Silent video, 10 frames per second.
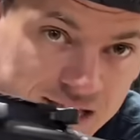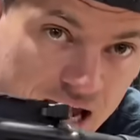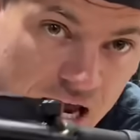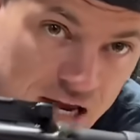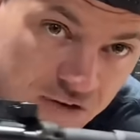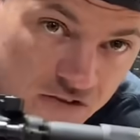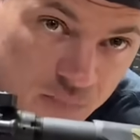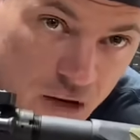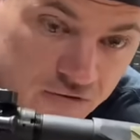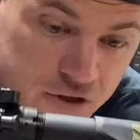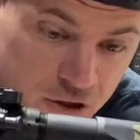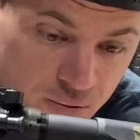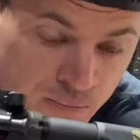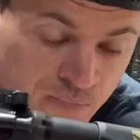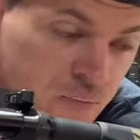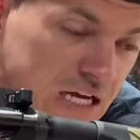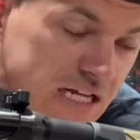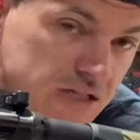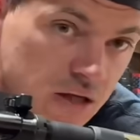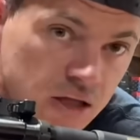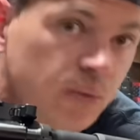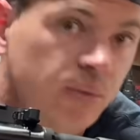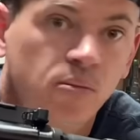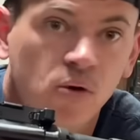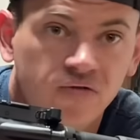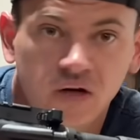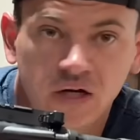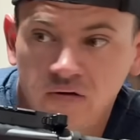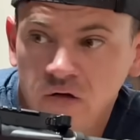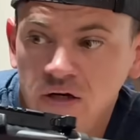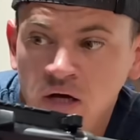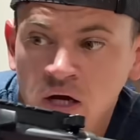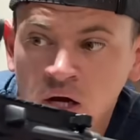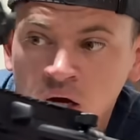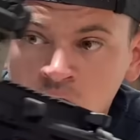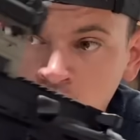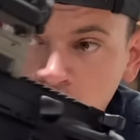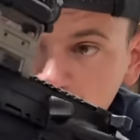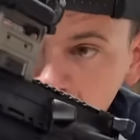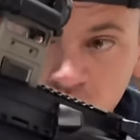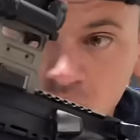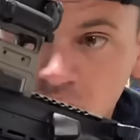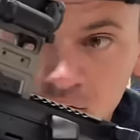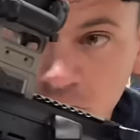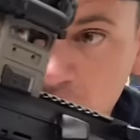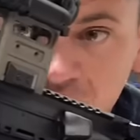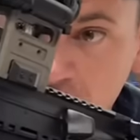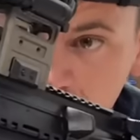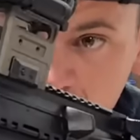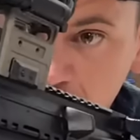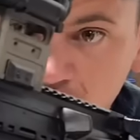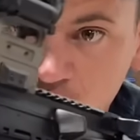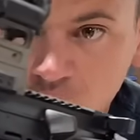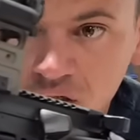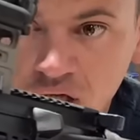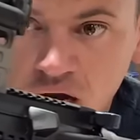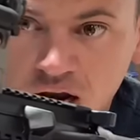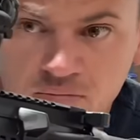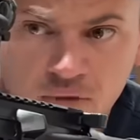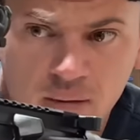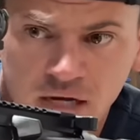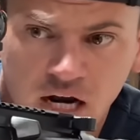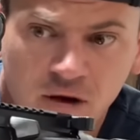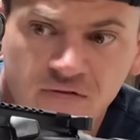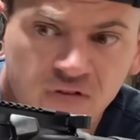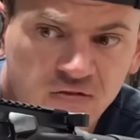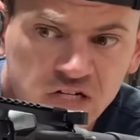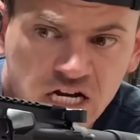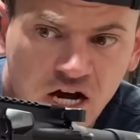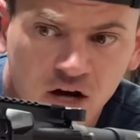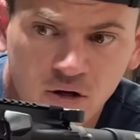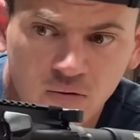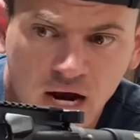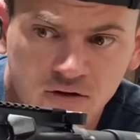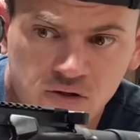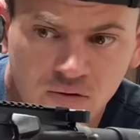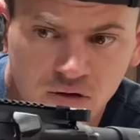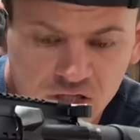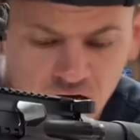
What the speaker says: that A5 buffer tube. It's a little bit more forgiving. I don't have any issues with this gun. I've probably got about 1,500 rounds through this